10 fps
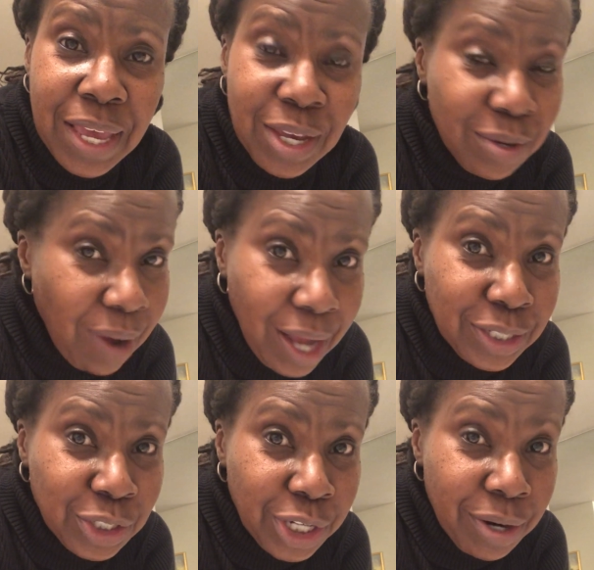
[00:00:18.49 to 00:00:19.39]
You know,
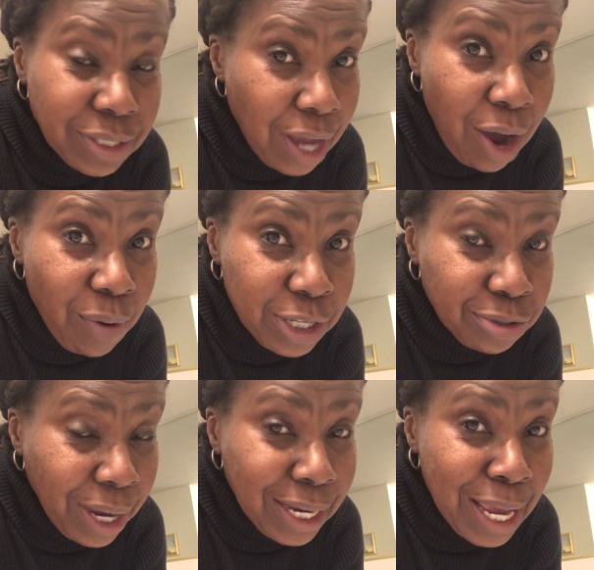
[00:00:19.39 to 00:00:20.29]
Auntie Sherre is always
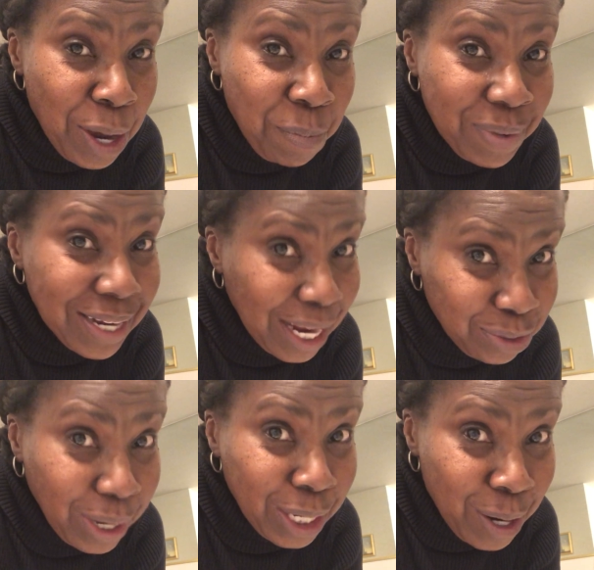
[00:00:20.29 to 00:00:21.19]
trying to help you, not
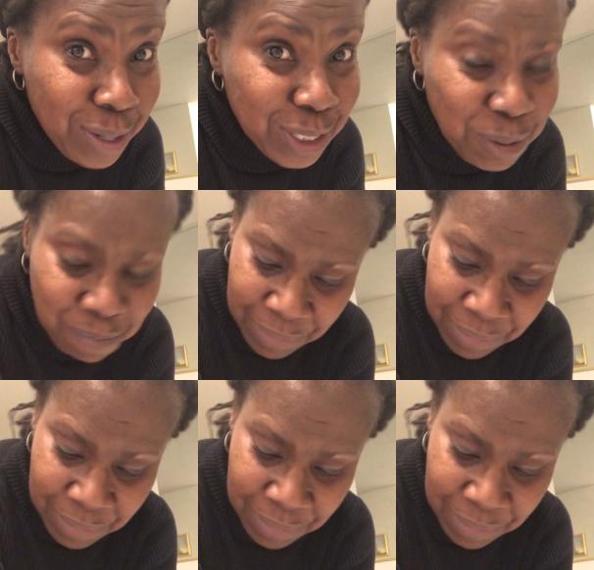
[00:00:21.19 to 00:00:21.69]
trying to hurt you.